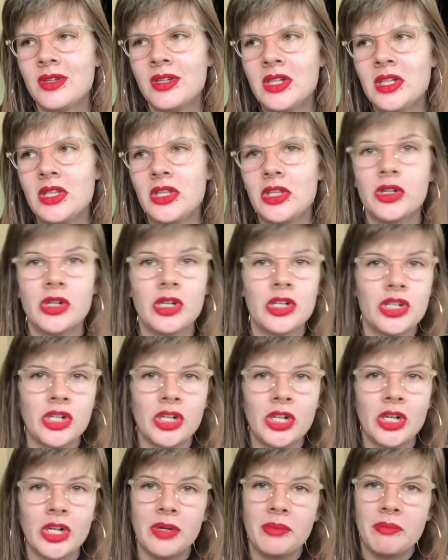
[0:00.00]

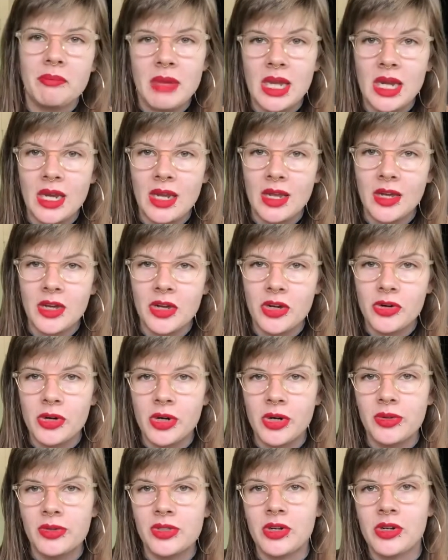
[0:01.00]
literature and media,
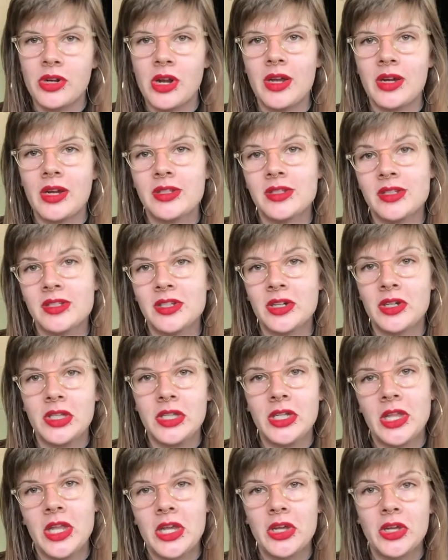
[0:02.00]
crows are not necessarily
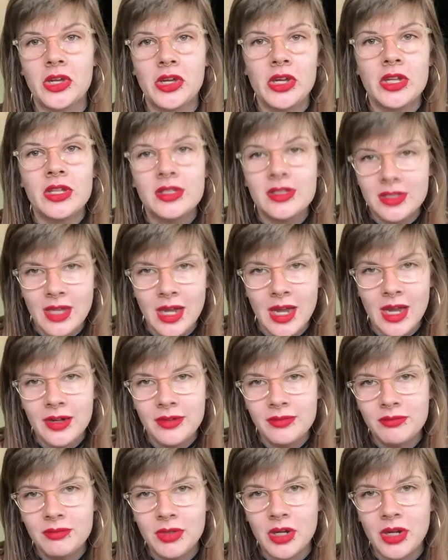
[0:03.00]
like a good sign.
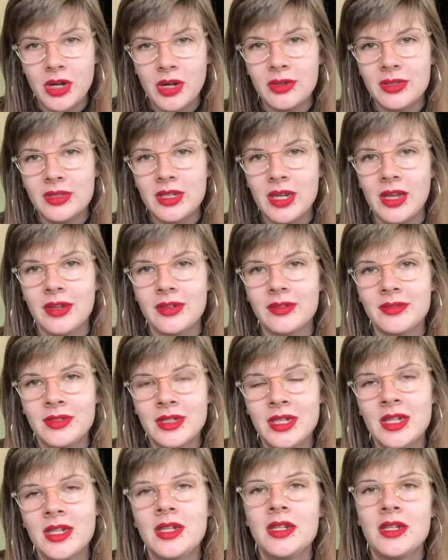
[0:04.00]
You know, it's not
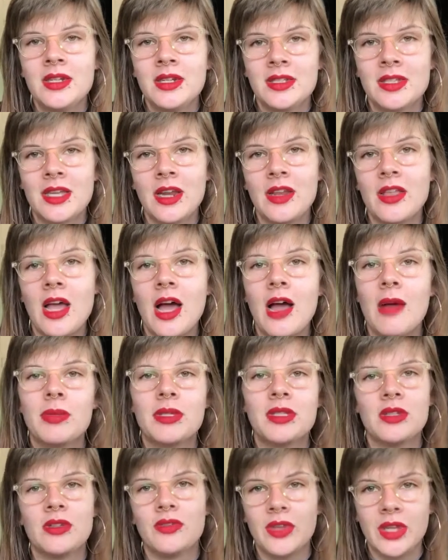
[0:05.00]
kind of the
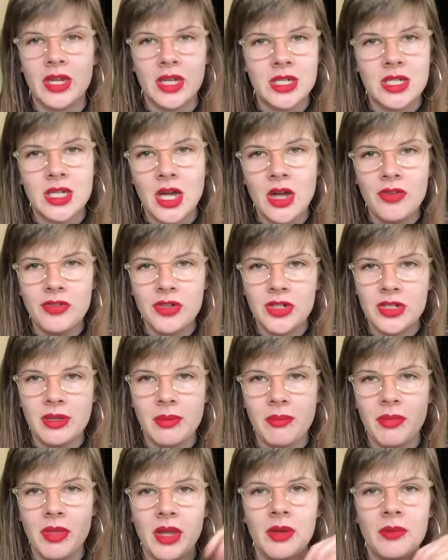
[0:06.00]
opposite of like a dove or
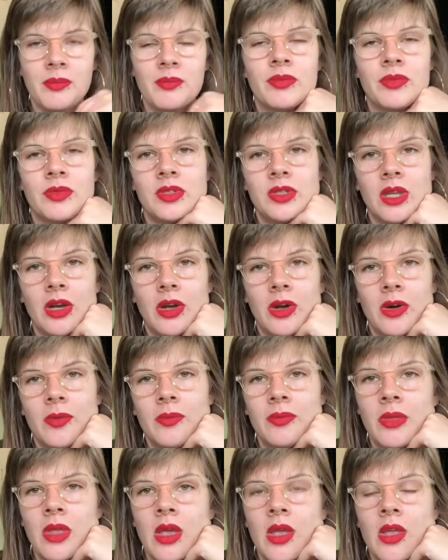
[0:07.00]
something. So
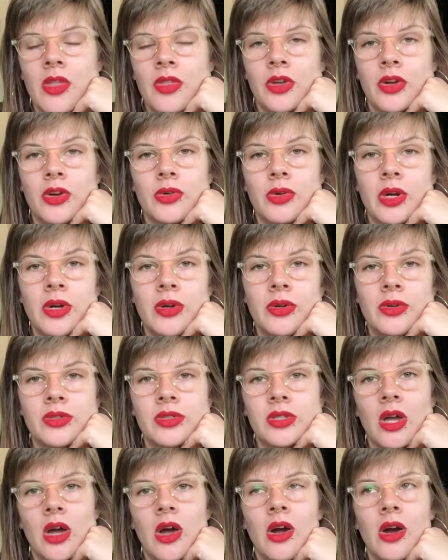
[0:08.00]
the crows
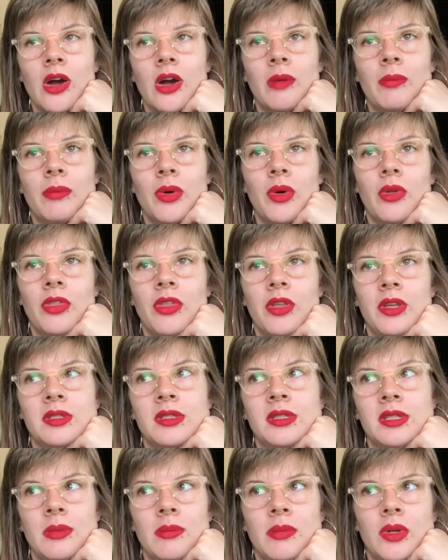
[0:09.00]
are both a
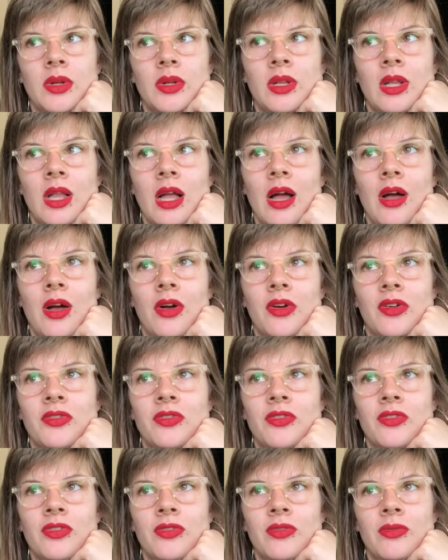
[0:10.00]
symbol of
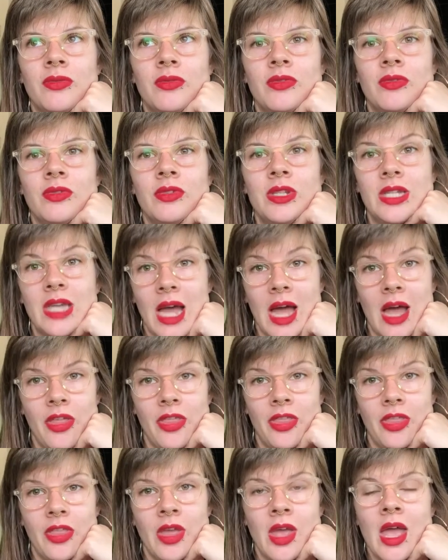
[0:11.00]
death
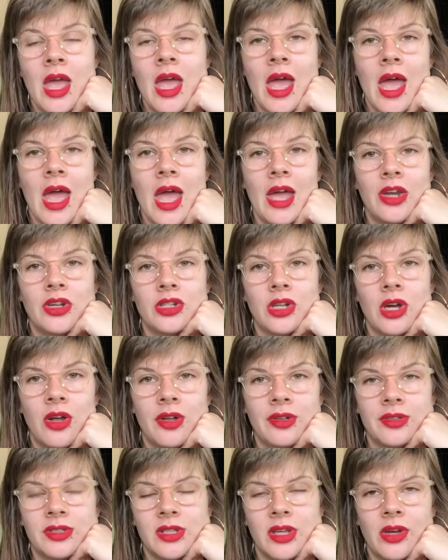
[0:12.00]
and
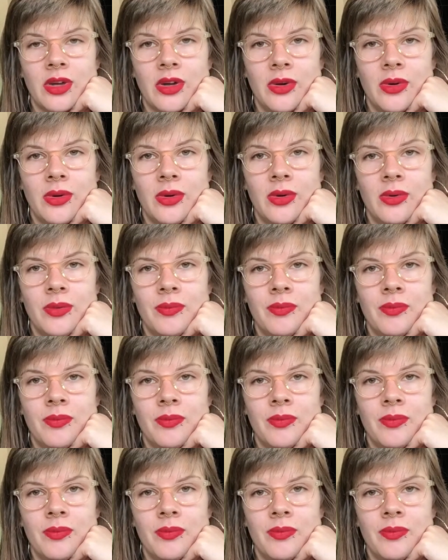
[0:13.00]
also